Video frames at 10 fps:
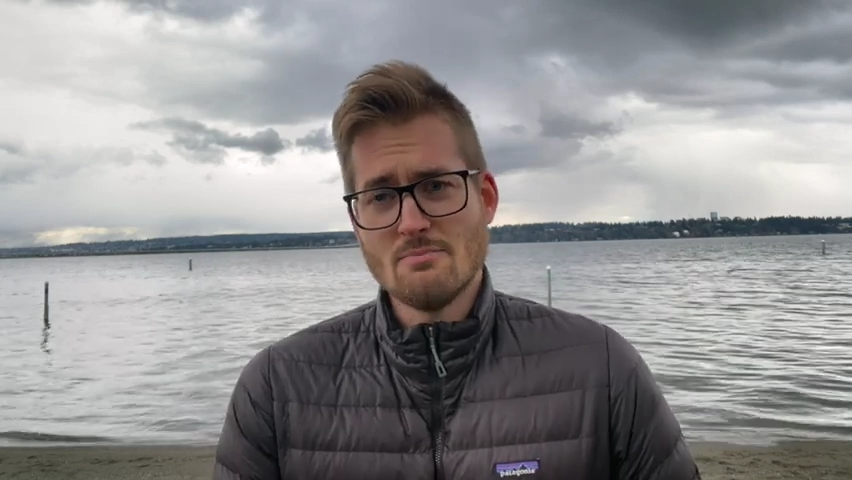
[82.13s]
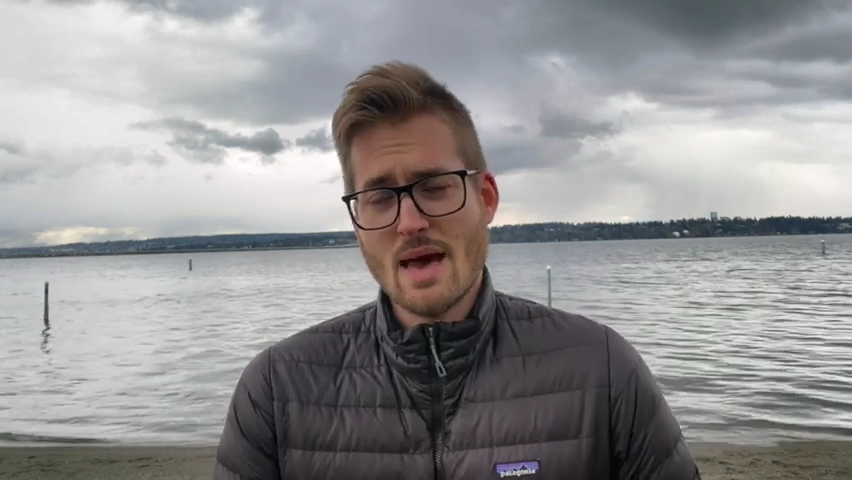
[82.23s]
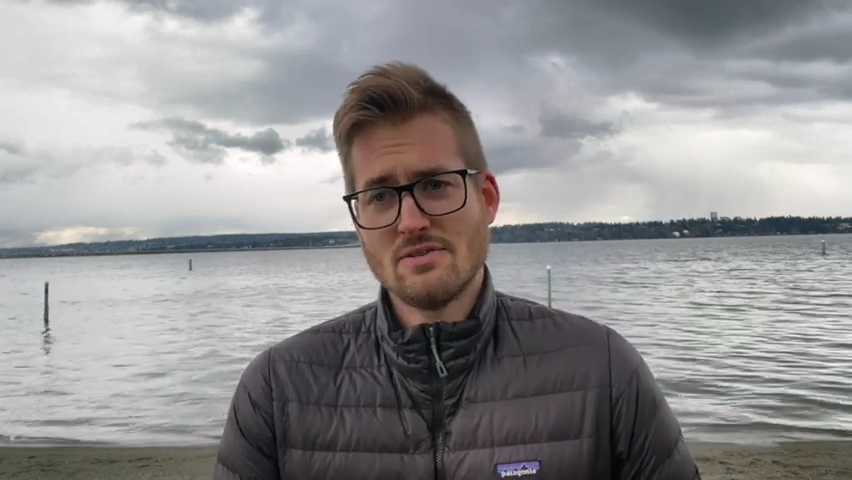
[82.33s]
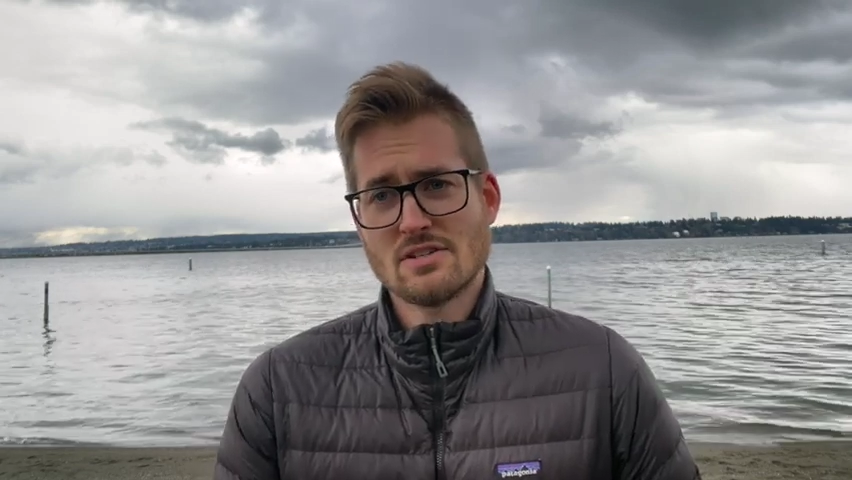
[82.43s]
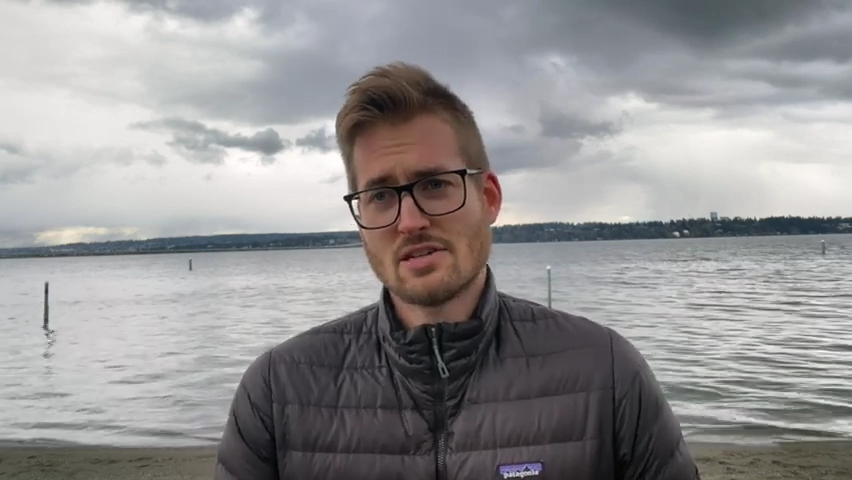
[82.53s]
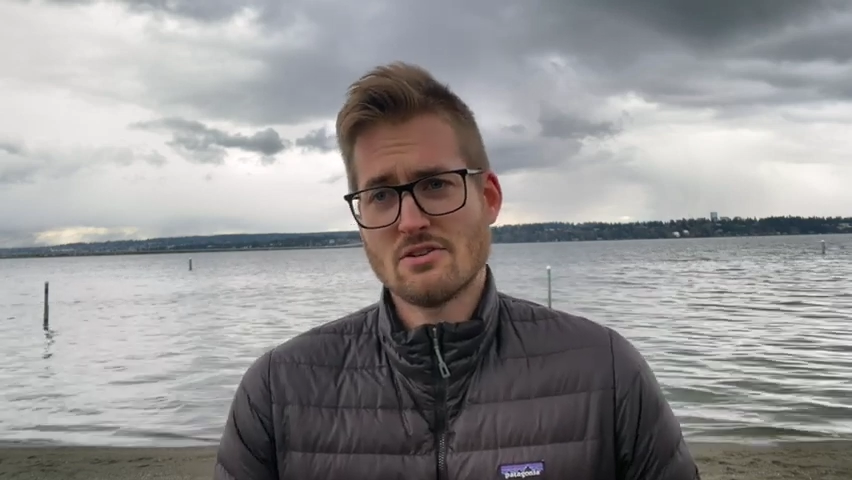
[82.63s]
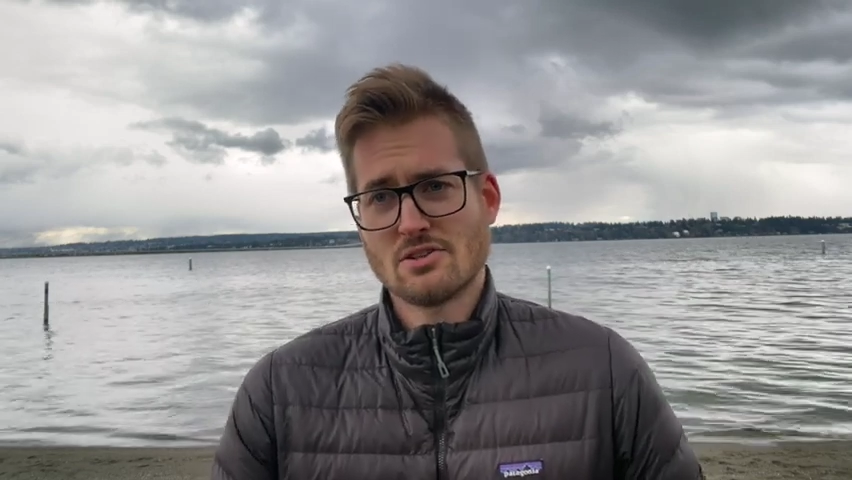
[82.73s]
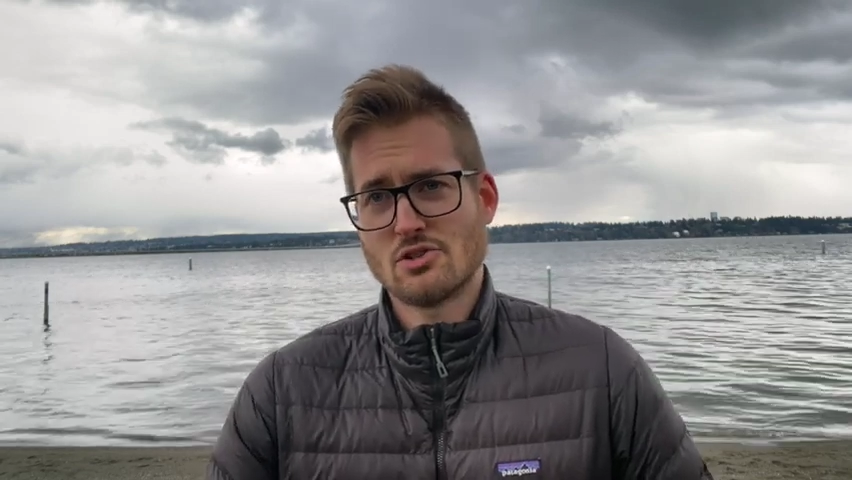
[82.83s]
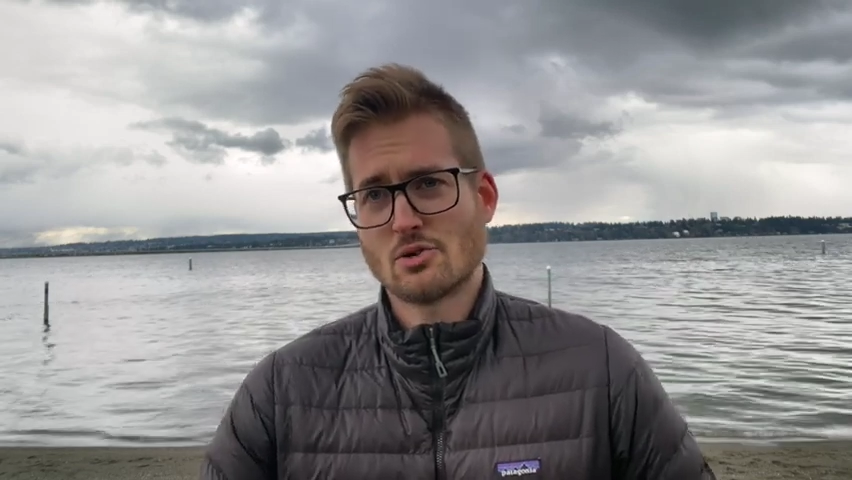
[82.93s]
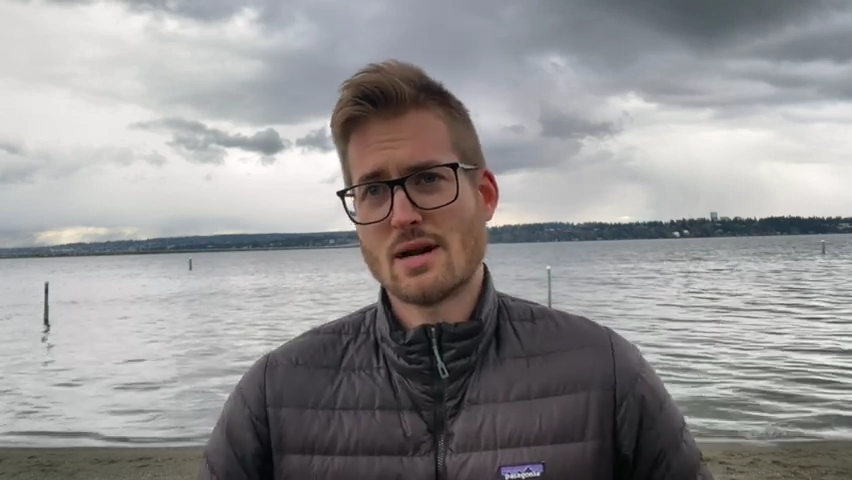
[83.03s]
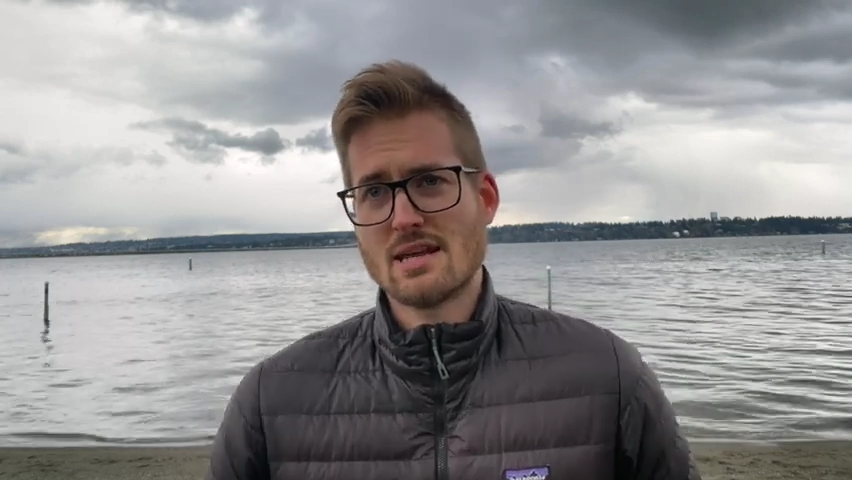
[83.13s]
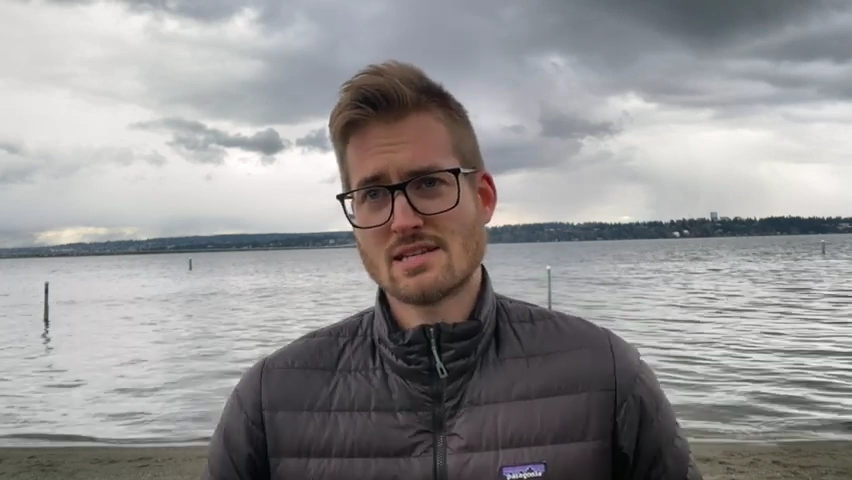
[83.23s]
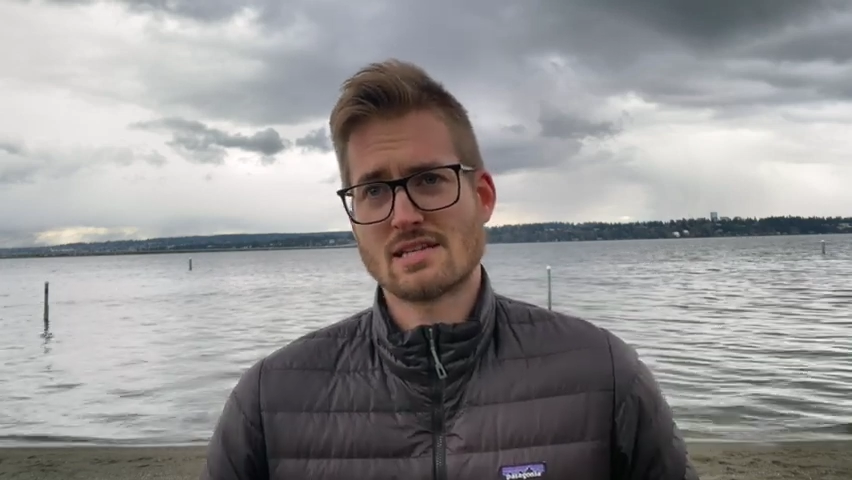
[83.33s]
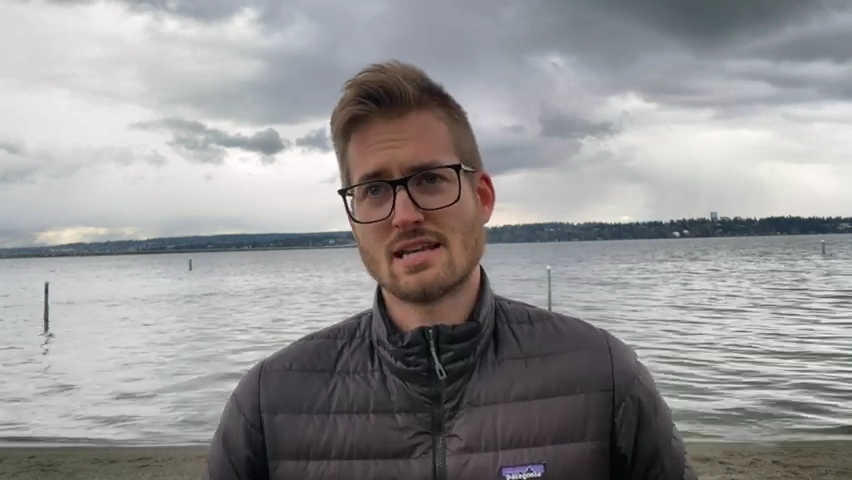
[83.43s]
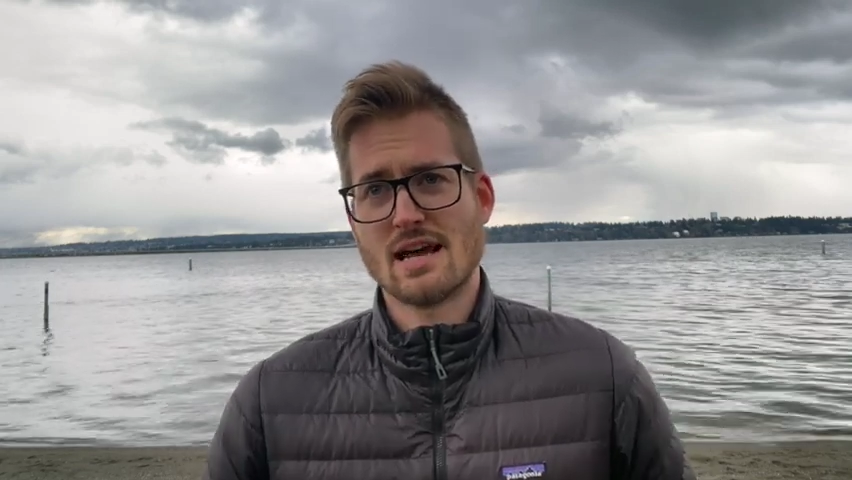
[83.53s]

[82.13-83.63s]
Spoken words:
men this year to join us